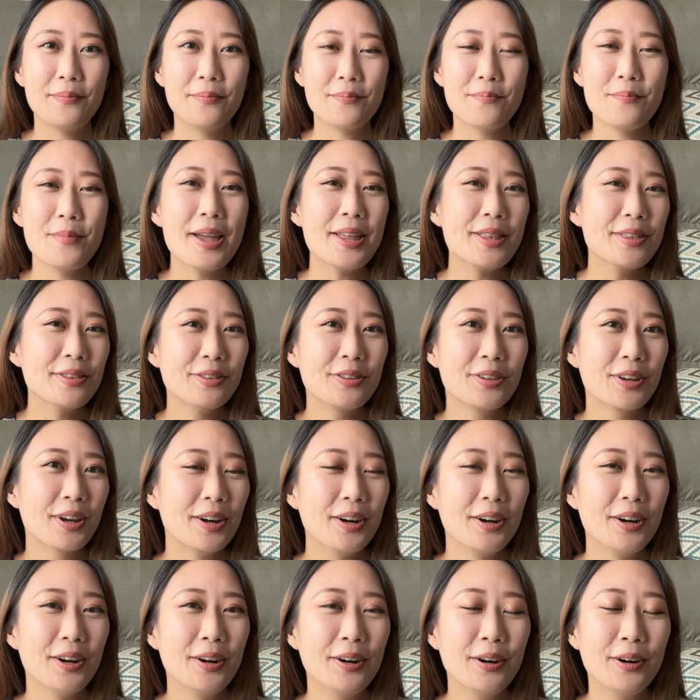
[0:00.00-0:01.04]

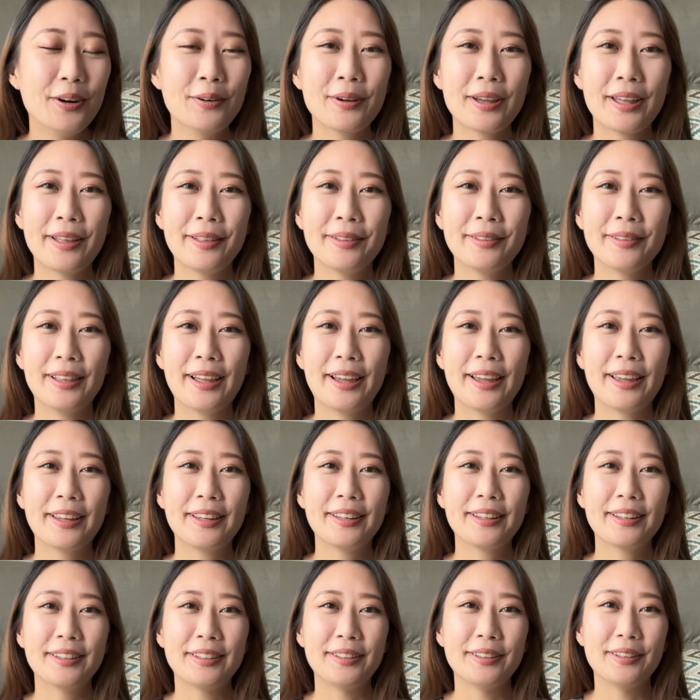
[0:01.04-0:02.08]
mental and
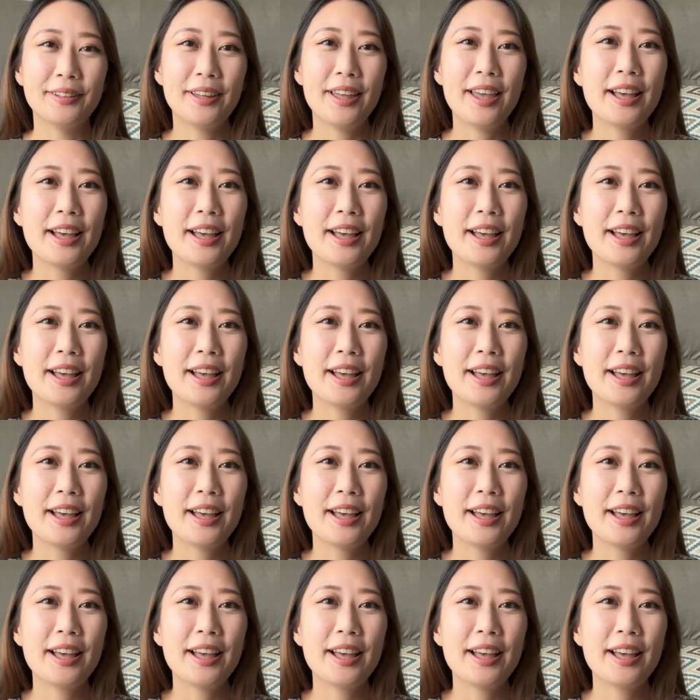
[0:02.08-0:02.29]
like an